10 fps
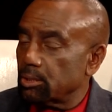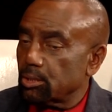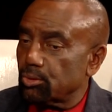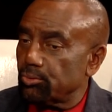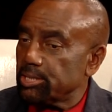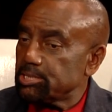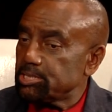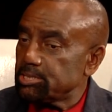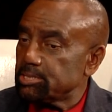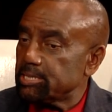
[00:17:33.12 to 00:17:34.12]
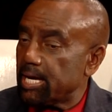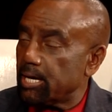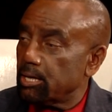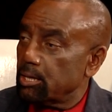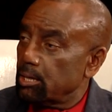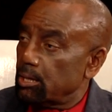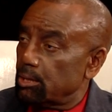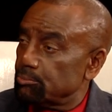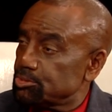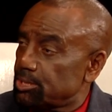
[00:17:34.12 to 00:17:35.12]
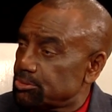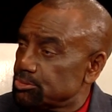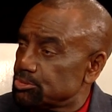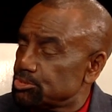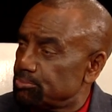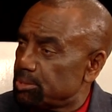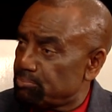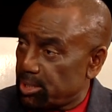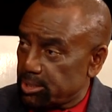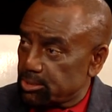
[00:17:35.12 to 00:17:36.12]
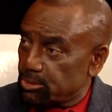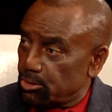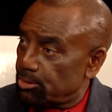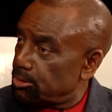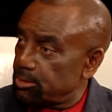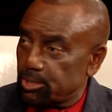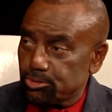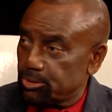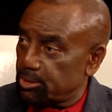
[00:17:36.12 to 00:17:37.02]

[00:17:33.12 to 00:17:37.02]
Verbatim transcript: Quran teaches that homosexuals should be punished, or yes or